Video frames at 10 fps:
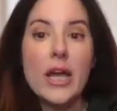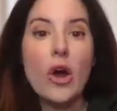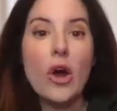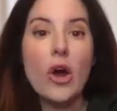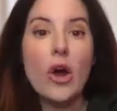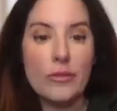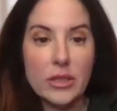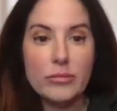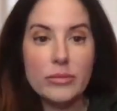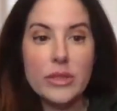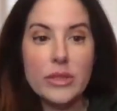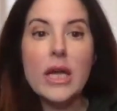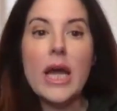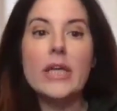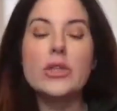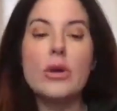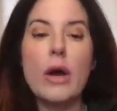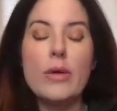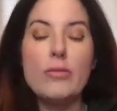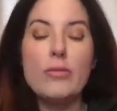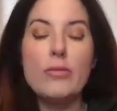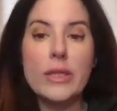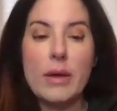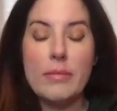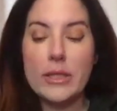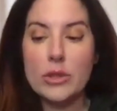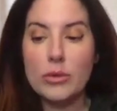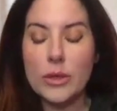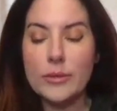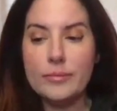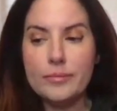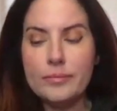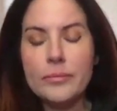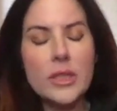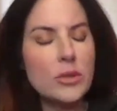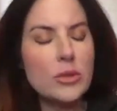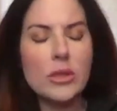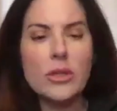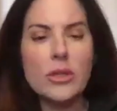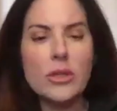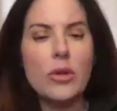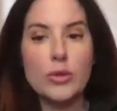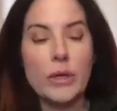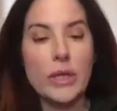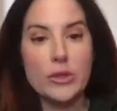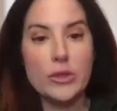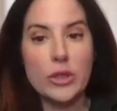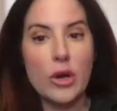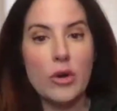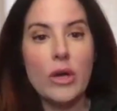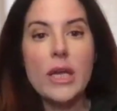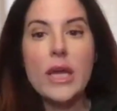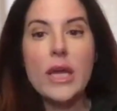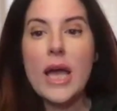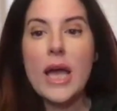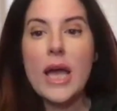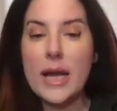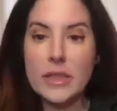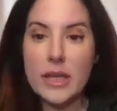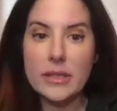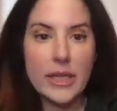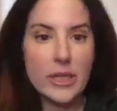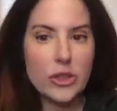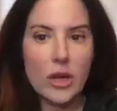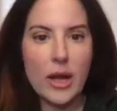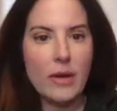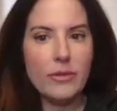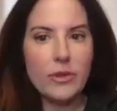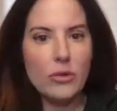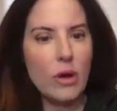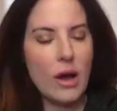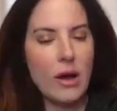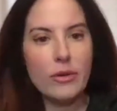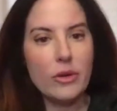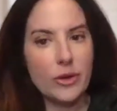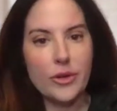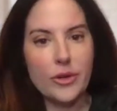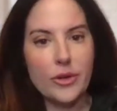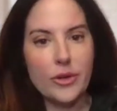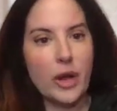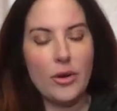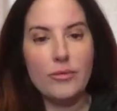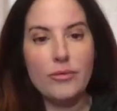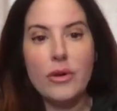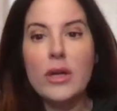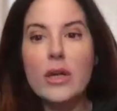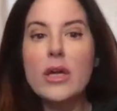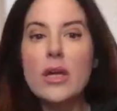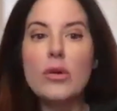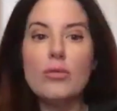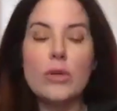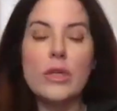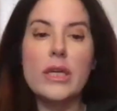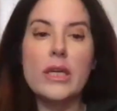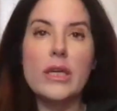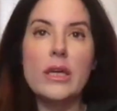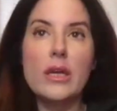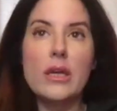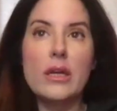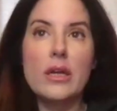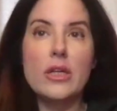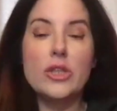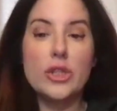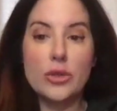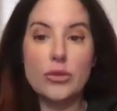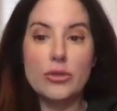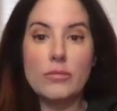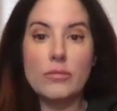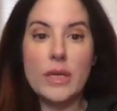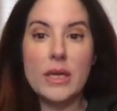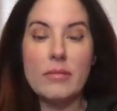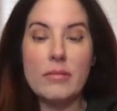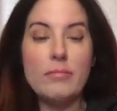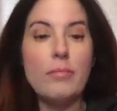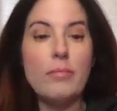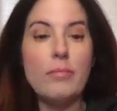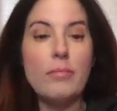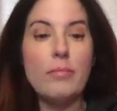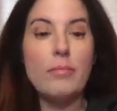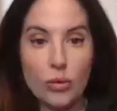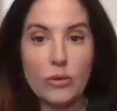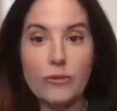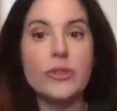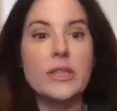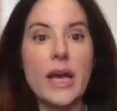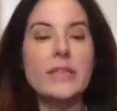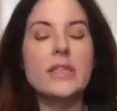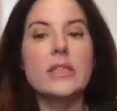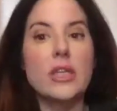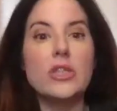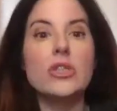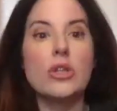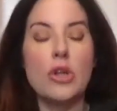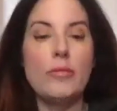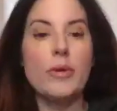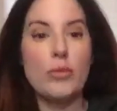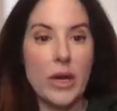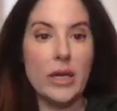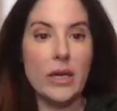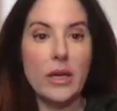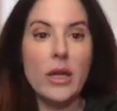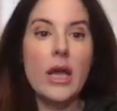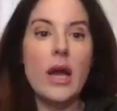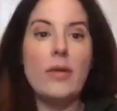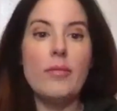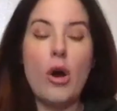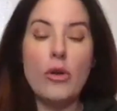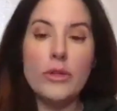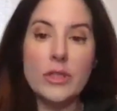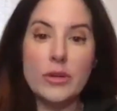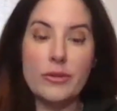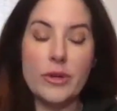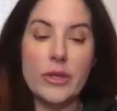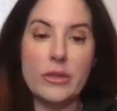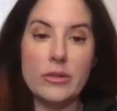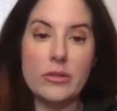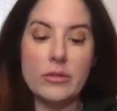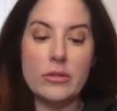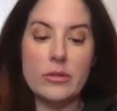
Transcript: They are victims. And so I went to my mentor, because this was a little over 20 years ago, and I said, Sandra, have you ever heard of really children being bought and sold for sex at such an alarming rate? All these different